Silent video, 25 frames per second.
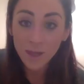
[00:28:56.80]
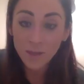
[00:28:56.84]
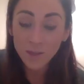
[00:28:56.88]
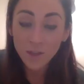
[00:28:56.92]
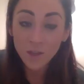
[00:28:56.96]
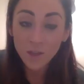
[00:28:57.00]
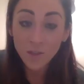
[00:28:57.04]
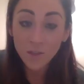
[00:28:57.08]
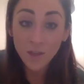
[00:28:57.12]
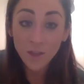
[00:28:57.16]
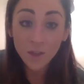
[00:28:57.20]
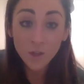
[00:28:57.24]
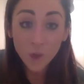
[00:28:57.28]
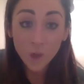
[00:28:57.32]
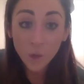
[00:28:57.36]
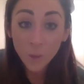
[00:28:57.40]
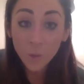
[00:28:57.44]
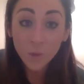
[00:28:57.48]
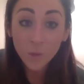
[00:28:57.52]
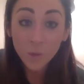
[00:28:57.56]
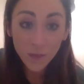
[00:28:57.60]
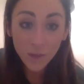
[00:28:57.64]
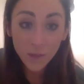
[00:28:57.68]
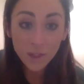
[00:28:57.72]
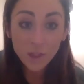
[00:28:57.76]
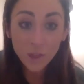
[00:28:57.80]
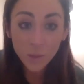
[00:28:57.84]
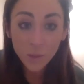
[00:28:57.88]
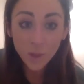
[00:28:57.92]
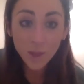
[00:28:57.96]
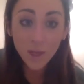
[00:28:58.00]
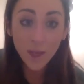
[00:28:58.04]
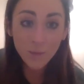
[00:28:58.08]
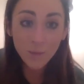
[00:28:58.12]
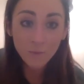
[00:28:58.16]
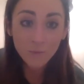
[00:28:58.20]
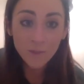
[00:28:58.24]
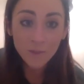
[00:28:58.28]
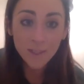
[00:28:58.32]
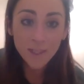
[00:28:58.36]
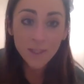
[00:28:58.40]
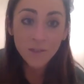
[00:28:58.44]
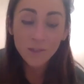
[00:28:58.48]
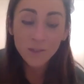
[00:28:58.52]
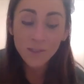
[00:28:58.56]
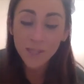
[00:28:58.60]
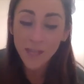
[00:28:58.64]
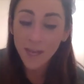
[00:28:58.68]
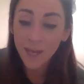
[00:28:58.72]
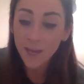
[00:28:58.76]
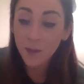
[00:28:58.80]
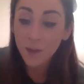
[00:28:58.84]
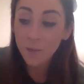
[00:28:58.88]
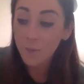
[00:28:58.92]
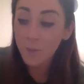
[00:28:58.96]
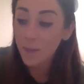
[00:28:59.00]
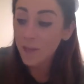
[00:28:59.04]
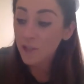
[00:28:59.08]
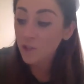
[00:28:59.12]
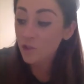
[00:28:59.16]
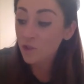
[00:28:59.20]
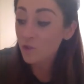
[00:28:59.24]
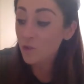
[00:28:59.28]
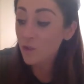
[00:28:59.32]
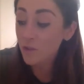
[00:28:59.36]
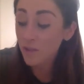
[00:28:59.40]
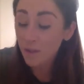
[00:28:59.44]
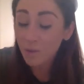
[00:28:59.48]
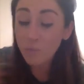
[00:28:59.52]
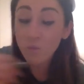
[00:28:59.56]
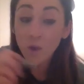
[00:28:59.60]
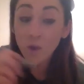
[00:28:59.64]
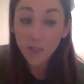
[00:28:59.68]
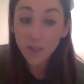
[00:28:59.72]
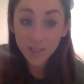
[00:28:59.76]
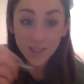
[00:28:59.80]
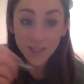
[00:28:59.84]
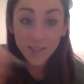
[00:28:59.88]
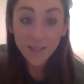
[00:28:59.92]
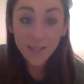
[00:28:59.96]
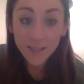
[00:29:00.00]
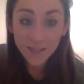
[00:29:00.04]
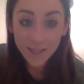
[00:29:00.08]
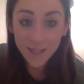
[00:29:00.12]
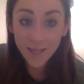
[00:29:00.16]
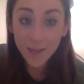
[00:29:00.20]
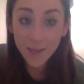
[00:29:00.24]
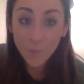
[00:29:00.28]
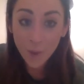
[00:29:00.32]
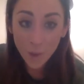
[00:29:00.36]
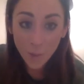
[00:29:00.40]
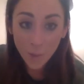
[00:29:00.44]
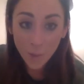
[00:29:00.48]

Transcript: so they know what they're doing every single day. I'll make sure that they're writing their DMO